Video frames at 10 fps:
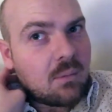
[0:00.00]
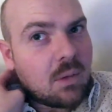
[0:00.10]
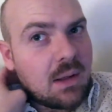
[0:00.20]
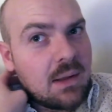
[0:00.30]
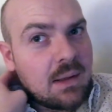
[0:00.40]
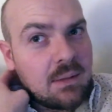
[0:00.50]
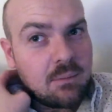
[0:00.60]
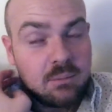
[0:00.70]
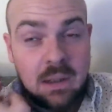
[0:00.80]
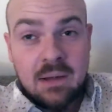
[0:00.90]
where it
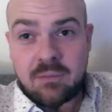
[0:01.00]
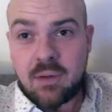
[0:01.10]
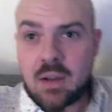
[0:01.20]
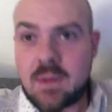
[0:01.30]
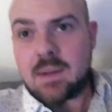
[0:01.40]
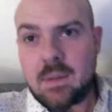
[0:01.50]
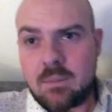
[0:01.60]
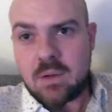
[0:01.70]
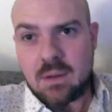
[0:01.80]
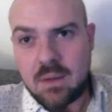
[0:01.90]
at first
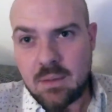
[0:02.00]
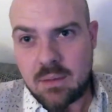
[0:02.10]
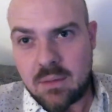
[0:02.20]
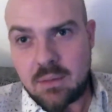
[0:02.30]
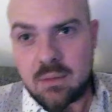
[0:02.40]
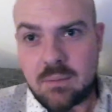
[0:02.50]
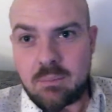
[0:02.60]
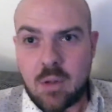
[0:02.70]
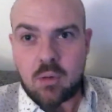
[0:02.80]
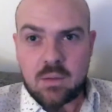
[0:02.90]
seemed the
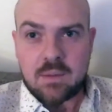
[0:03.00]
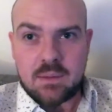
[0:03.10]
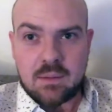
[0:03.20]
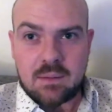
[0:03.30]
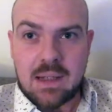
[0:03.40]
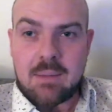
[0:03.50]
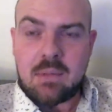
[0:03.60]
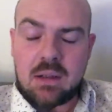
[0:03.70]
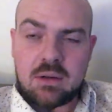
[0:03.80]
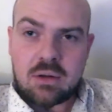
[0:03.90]
most
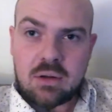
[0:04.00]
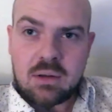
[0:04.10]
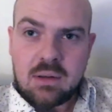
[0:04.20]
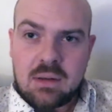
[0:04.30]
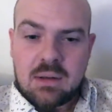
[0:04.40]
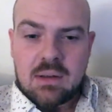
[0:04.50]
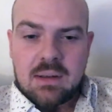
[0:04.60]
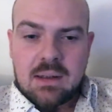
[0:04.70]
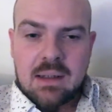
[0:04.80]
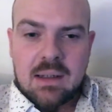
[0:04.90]
damaged,
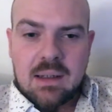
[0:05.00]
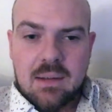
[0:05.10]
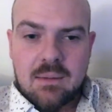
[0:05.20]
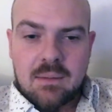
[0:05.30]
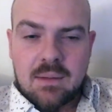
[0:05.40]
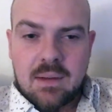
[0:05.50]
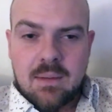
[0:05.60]
and